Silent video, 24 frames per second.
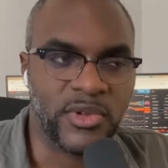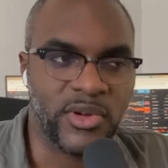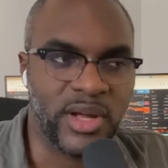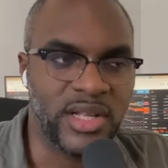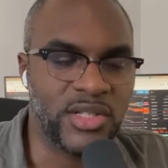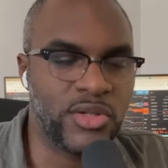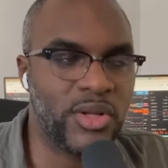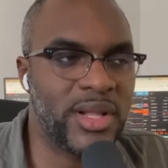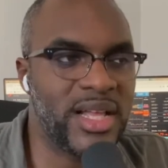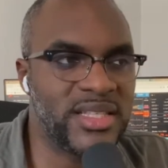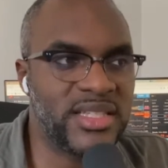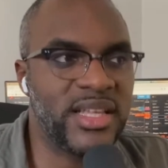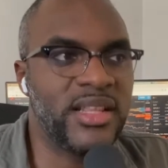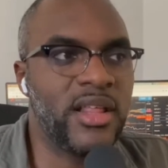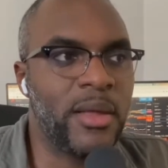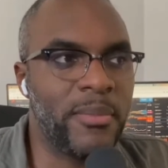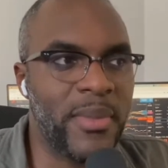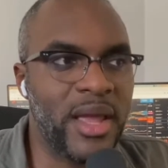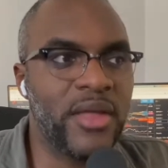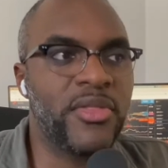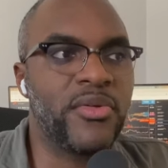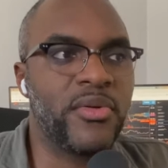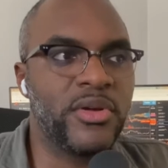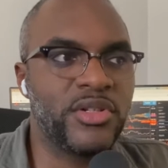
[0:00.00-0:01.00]
Right? So let's say they
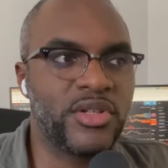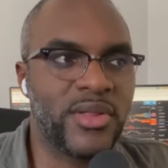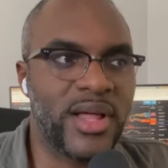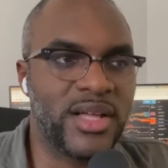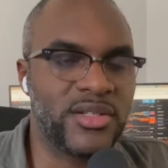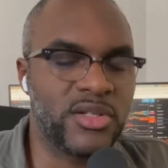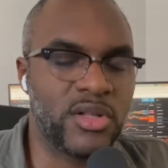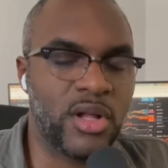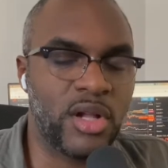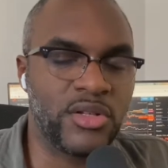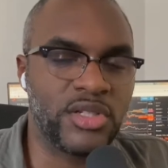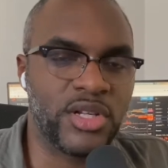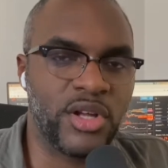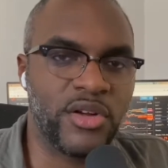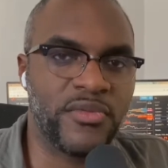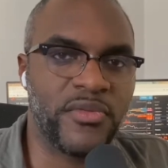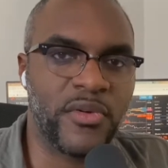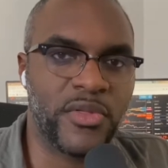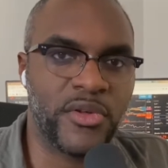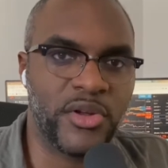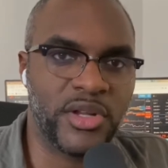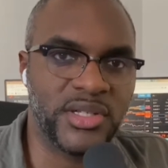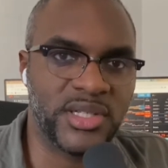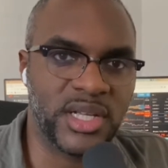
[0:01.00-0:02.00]
make $300,000 a year
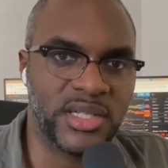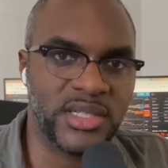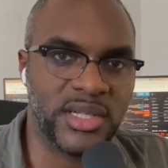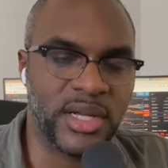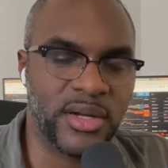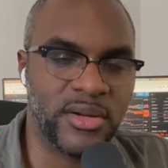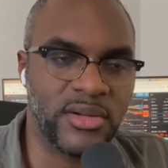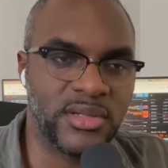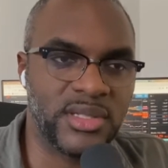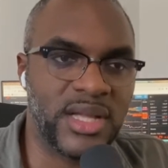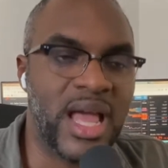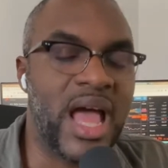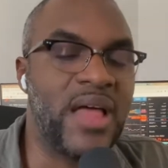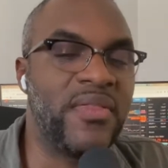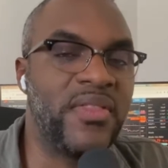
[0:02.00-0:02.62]
for 36 years.